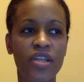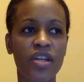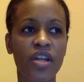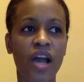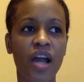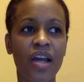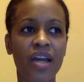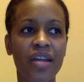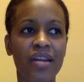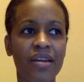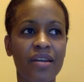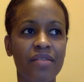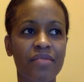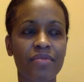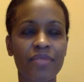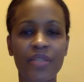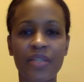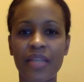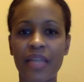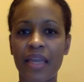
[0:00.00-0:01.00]
You're not going to
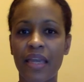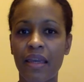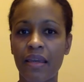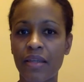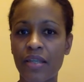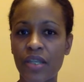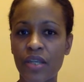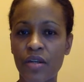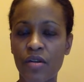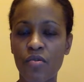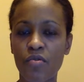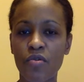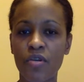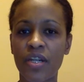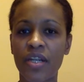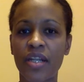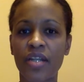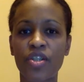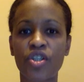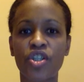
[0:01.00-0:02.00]
stay
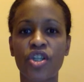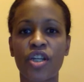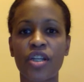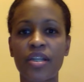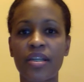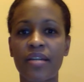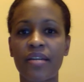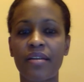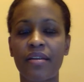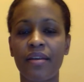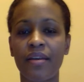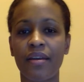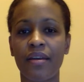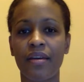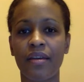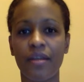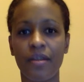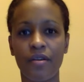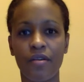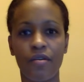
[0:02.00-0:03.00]
secluded and shut in,
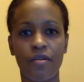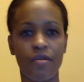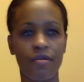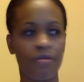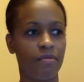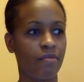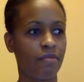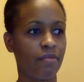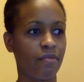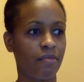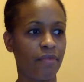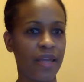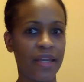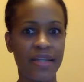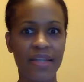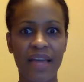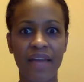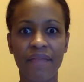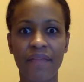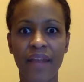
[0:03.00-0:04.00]
you know,
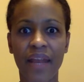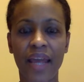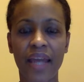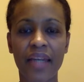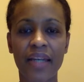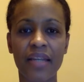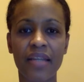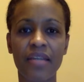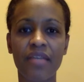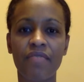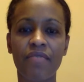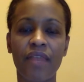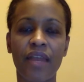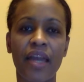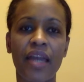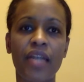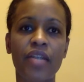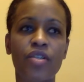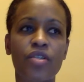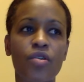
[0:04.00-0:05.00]
indefinitely, right?